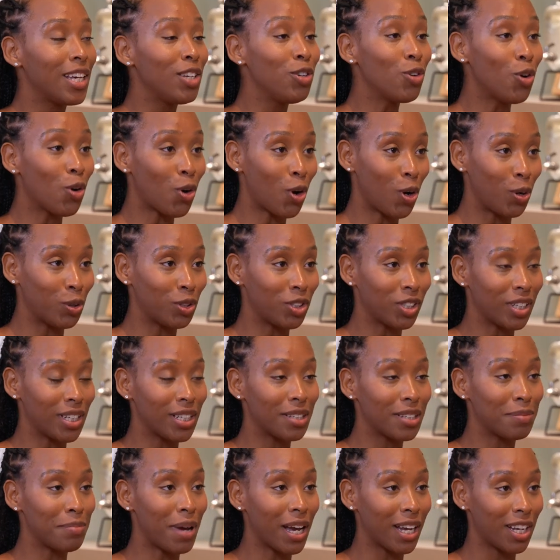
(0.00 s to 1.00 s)
in your culture,
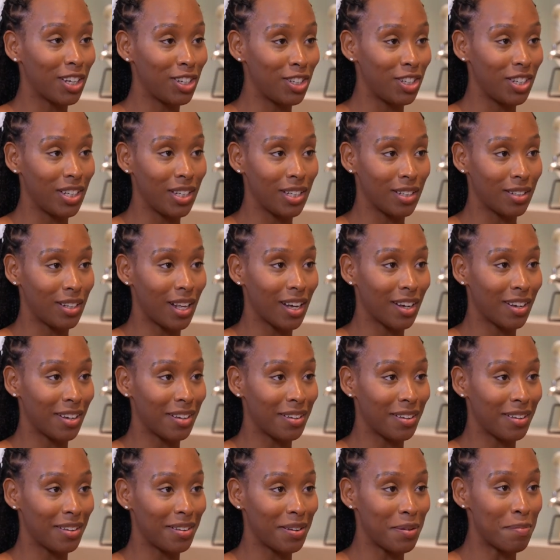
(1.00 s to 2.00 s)
is mac and cheese like
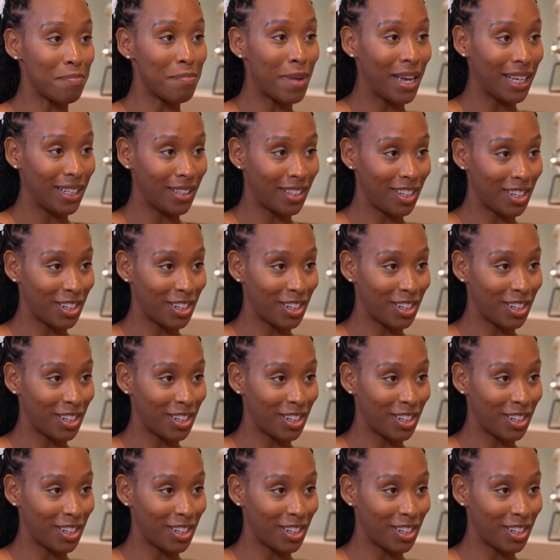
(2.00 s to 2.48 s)
a main